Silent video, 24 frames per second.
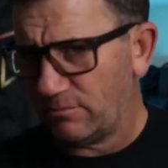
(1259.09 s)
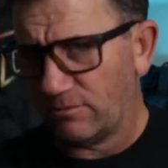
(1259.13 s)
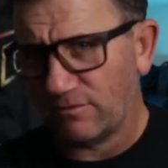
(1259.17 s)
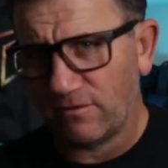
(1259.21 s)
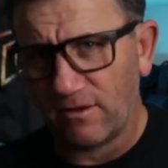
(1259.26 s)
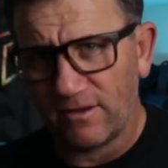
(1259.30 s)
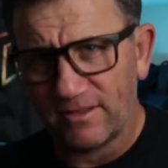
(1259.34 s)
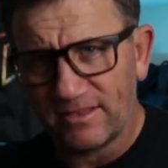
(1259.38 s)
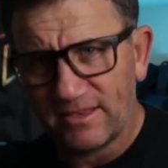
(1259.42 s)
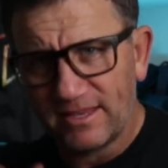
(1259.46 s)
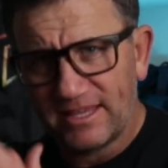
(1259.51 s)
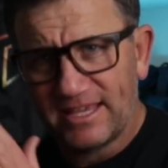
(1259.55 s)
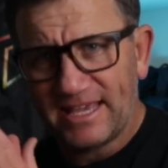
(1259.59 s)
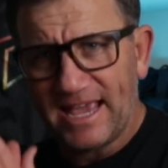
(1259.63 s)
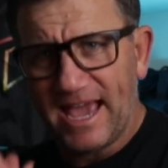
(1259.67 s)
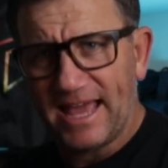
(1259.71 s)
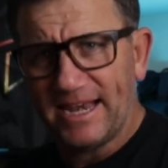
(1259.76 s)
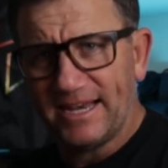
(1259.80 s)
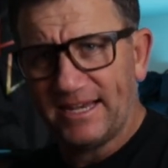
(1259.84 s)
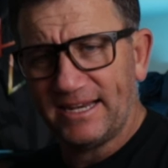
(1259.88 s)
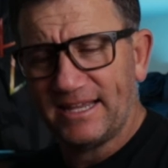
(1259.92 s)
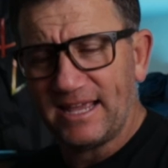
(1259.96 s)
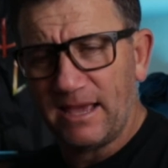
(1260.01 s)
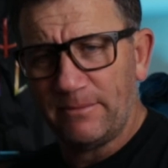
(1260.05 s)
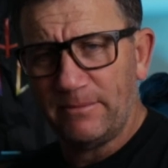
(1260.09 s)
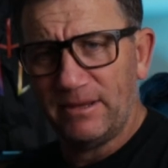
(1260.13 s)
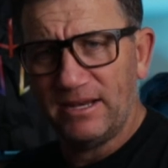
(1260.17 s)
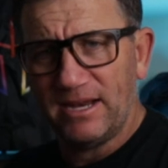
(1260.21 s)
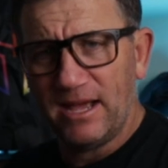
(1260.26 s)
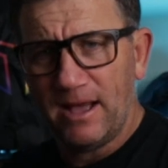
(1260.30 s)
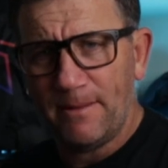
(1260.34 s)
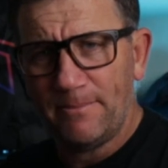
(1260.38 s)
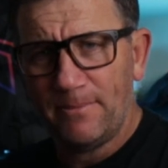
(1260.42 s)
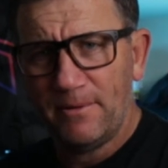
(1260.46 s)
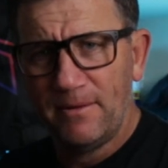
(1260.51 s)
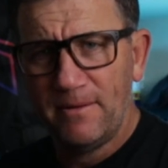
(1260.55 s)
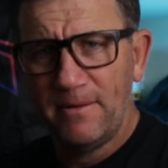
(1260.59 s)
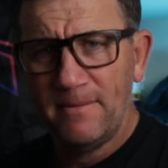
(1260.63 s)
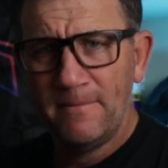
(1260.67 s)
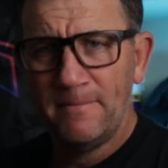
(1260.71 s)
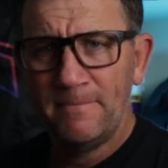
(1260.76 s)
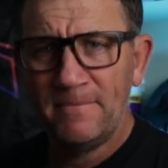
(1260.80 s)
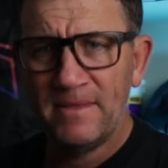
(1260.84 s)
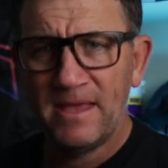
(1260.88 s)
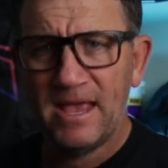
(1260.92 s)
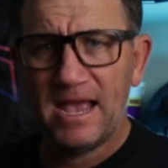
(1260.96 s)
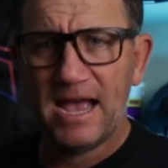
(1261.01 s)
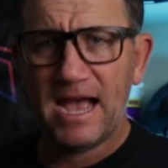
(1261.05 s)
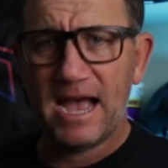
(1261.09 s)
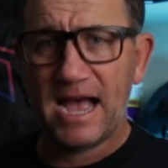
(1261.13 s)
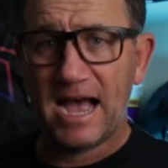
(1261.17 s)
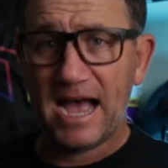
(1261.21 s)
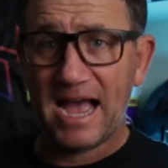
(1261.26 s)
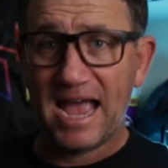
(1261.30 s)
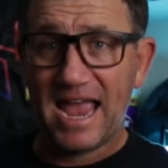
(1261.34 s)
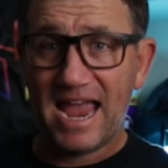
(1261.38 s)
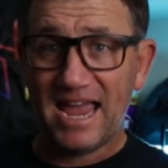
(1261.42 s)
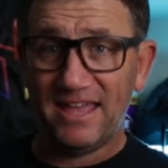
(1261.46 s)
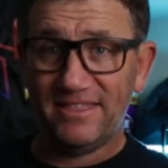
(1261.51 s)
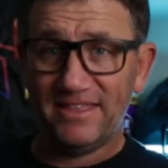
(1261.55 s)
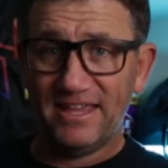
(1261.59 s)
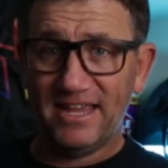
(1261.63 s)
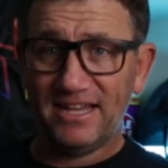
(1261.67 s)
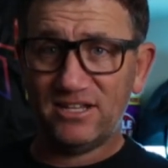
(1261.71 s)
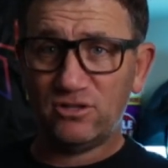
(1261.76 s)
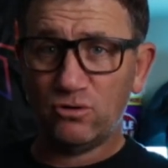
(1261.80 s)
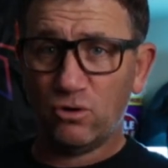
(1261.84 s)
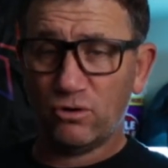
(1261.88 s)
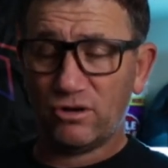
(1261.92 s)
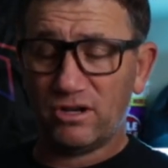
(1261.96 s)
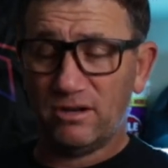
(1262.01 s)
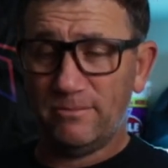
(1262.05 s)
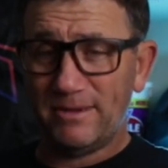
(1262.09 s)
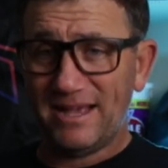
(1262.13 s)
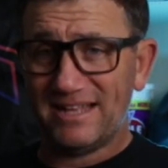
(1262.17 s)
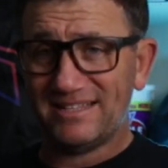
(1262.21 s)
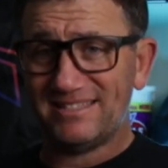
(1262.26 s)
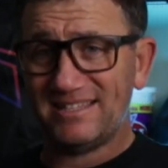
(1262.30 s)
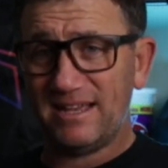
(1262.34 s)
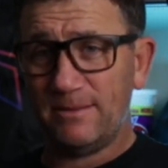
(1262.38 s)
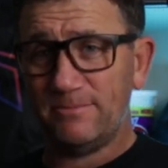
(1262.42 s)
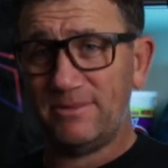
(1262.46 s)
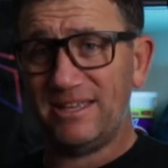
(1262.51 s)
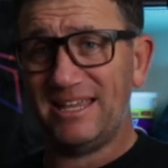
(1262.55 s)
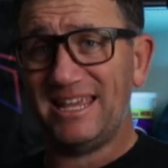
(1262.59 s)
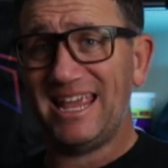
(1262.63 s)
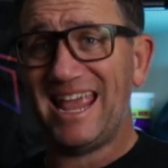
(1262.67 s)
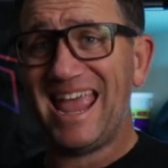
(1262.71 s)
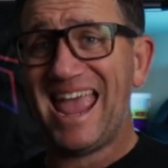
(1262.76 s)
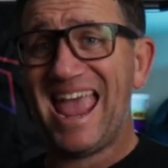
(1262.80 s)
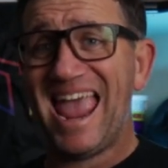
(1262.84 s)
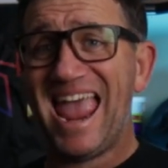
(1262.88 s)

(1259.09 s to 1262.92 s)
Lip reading: We've got Canon coming up, and they're talking about something